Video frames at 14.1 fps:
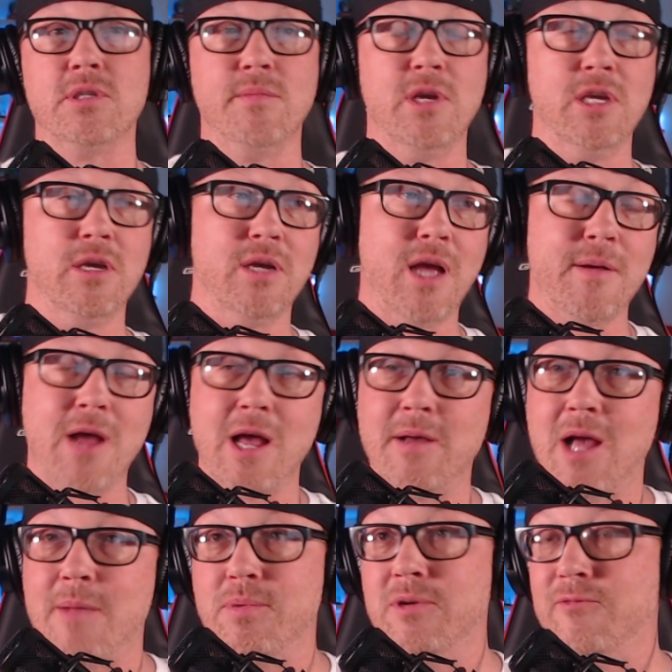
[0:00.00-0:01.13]
I mean, yeah, I,
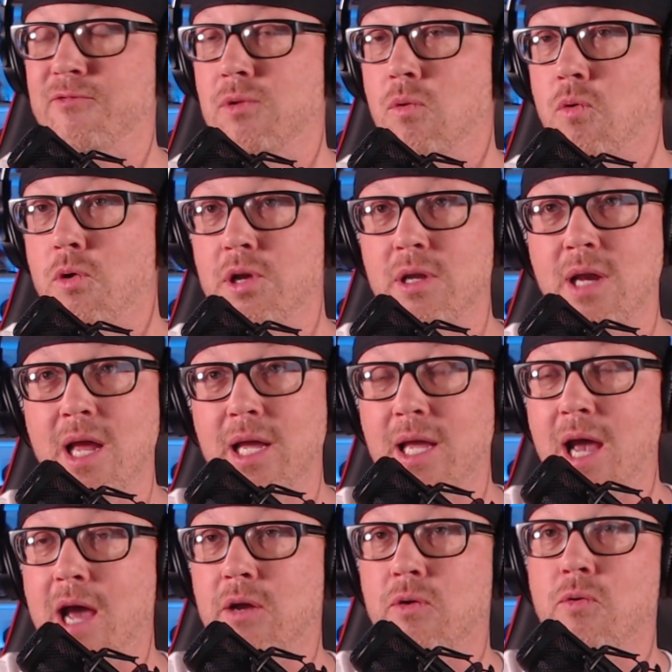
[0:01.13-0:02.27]
I, put Florida in that
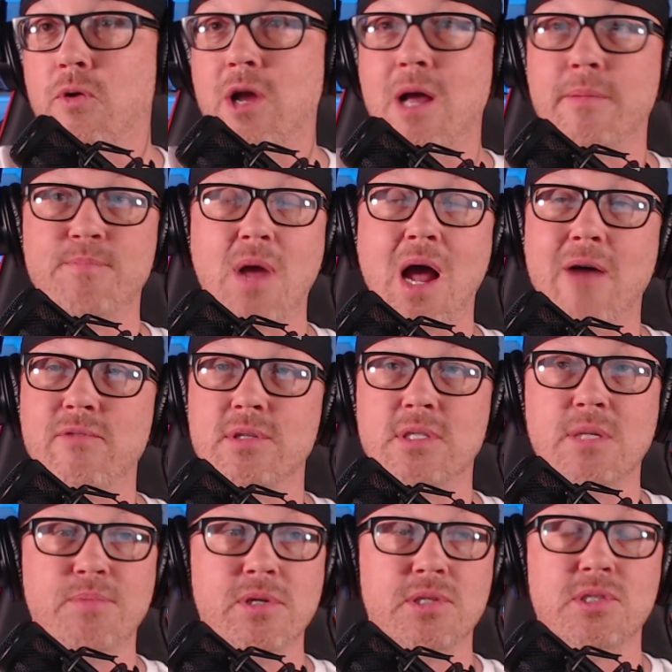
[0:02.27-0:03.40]
category. I obviously
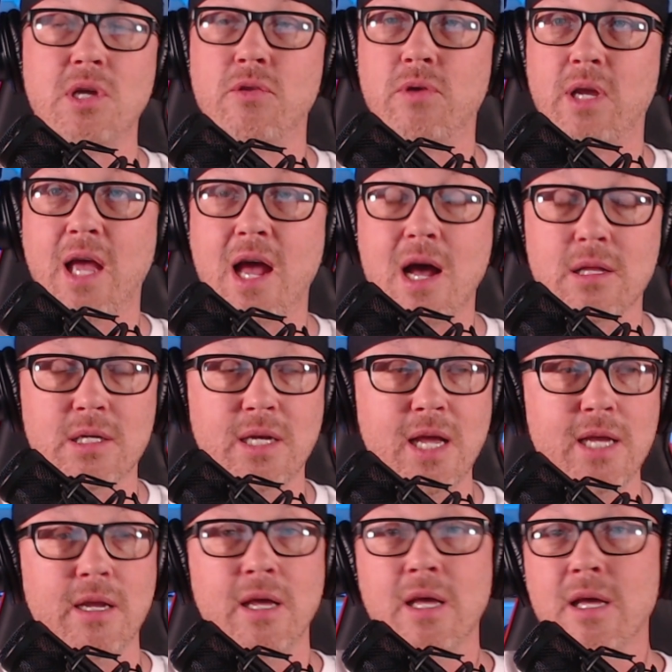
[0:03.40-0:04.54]
put Southern Cal in
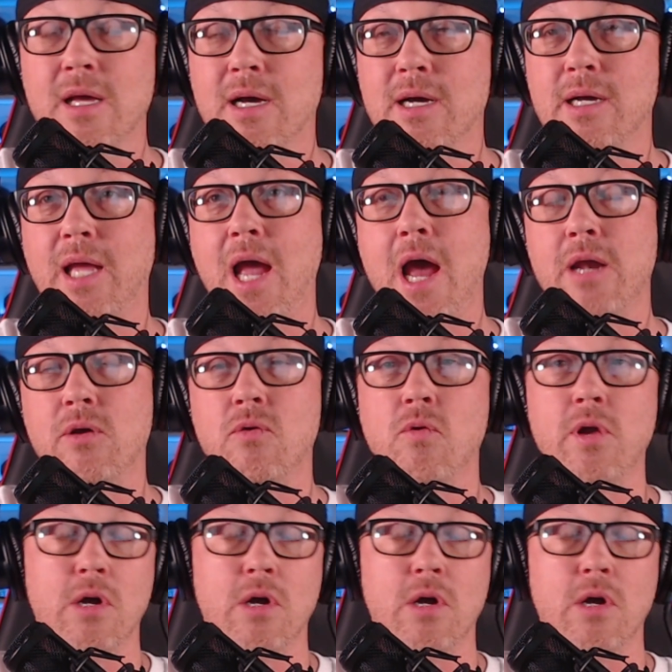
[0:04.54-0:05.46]
that uh, category.